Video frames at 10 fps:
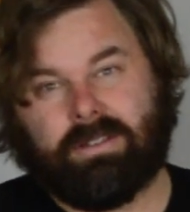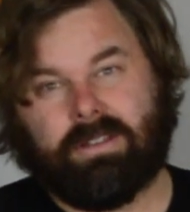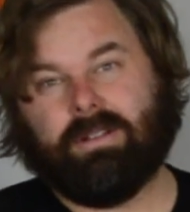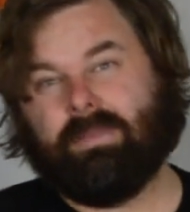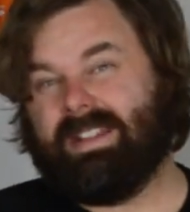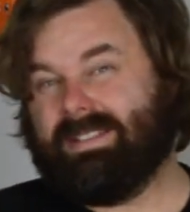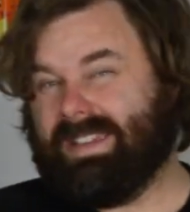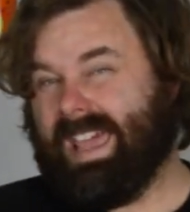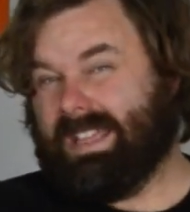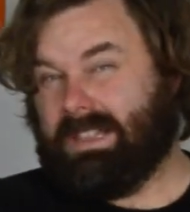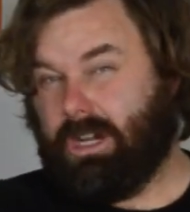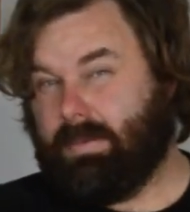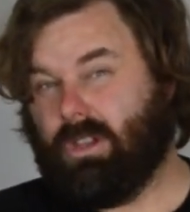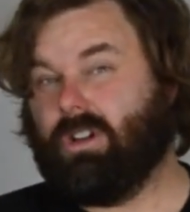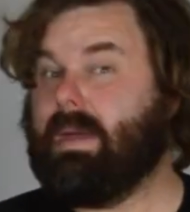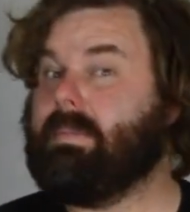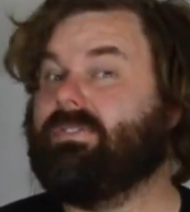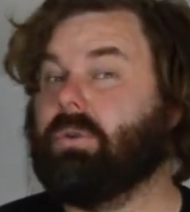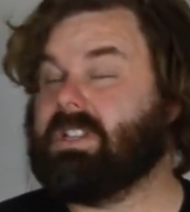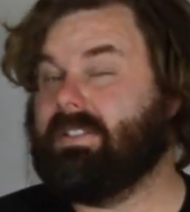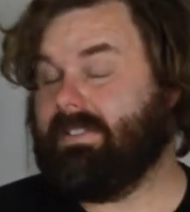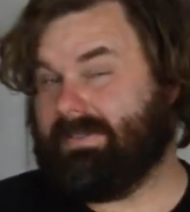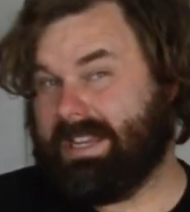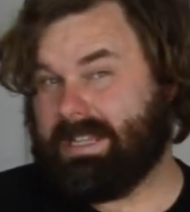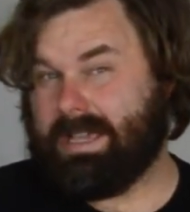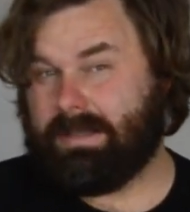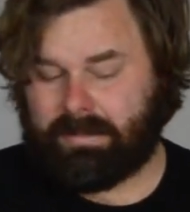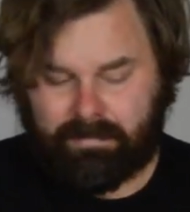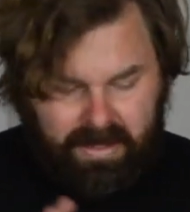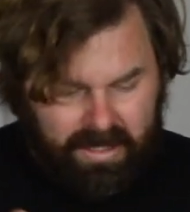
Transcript: so you're going to take a little bit longer, maybe 14, 15 days